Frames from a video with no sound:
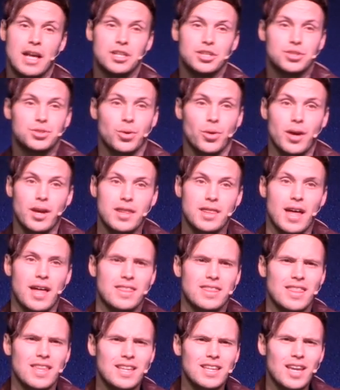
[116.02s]
enjoy
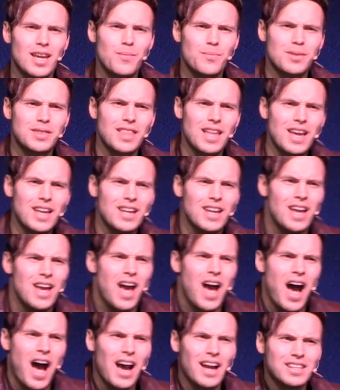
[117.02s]
that thinking. But then
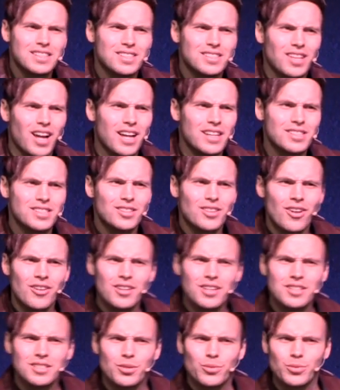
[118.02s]
I
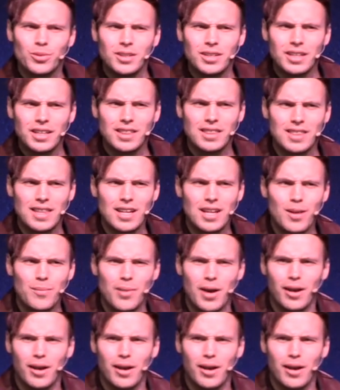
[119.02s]
started to really think